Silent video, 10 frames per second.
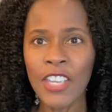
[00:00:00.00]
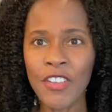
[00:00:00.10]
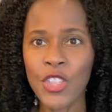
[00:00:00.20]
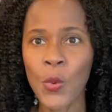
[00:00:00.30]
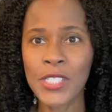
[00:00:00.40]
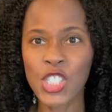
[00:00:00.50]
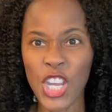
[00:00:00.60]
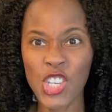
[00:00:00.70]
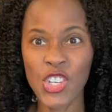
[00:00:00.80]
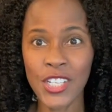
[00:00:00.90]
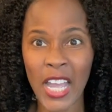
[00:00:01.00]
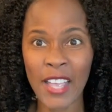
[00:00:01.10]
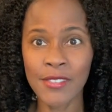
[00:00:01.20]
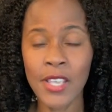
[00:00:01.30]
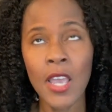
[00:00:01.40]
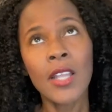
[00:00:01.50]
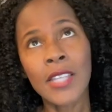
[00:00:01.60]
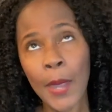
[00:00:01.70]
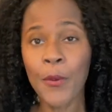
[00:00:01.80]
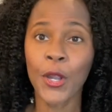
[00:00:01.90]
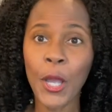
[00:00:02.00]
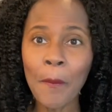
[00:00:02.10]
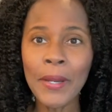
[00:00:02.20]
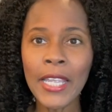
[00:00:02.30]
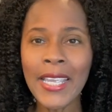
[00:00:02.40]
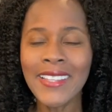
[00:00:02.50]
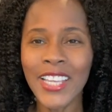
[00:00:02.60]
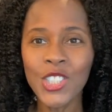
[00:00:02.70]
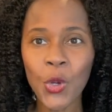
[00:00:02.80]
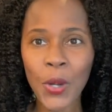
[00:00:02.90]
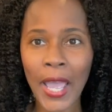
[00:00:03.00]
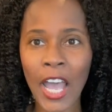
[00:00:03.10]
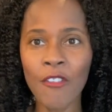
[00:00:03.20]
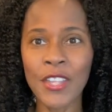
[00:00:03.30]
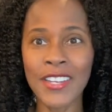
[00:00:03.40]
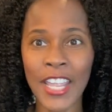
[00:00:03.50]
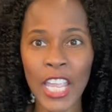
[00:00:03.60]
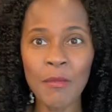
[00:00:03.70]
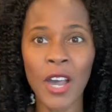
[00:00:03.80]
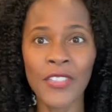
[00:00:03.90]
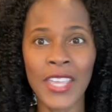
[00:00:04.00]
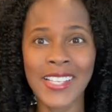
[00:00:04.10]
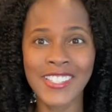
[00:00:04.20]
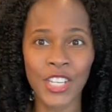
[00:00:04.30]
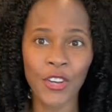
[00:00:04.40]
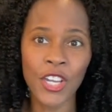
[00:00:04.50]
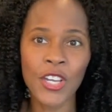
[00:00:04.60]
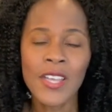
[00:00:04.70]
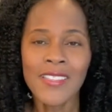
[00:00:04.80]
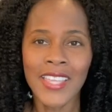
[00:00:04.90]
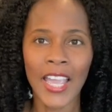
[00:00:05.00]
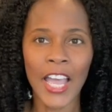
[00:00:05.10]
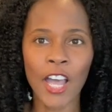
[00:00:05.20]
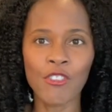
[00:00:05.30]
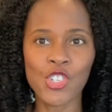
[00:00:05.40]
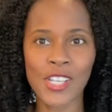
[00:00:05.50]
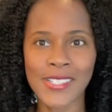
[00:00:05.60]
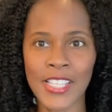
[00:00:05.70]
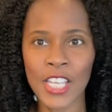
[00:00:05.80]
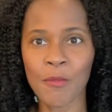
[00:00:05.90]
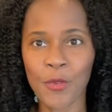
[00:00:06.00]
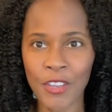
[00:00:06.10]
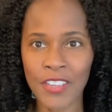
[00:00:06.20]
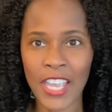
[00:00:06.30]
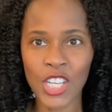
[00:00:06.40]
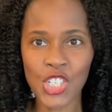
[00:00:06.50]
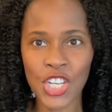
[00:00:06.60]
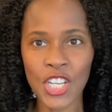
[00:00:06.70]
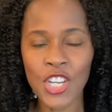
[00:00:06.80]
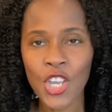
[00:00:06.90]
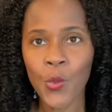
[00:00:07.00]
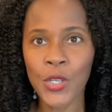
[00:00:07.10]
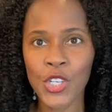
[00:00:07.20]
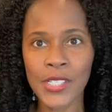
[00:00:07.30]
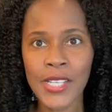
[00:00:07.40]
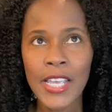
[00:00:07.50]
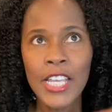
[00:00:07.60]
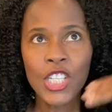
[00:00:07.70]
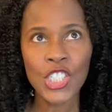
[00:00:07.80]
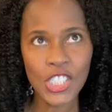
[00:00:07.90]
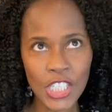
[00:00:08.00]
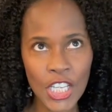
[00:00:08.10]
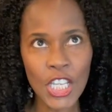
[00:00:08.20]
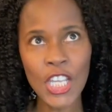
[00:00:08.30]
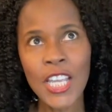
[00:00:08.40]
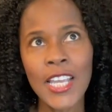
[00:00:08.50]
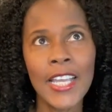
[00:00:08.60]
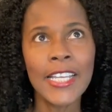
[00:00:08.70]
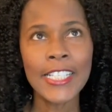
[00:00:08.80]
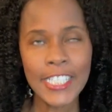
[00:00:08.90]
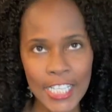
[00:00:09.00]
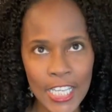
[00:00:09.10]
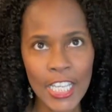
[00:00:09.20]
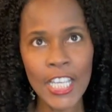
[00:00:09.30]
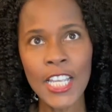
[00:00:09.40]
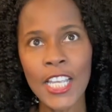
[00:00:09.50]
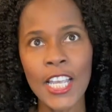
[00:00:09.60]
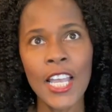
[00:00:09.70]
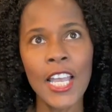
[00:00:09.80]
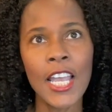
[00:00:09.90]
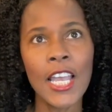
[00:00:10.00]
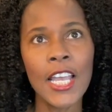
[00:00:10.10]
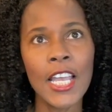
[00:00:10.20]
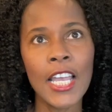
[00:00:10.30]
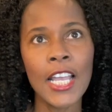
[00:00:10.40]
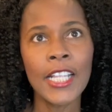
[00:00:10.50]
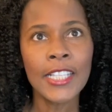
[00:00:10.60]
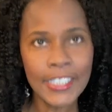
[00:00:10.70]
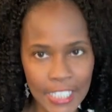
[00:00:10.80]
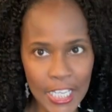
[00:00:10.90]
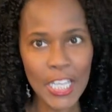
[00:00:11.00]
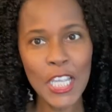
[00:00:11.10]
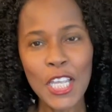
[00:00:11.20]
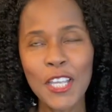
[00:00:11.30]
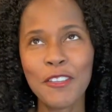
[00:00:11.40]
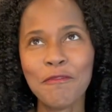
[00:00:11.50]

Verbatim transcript: even though it's changing times, diaper company, they don't have the name on the exterior. They have just the abbreviation, which is C T D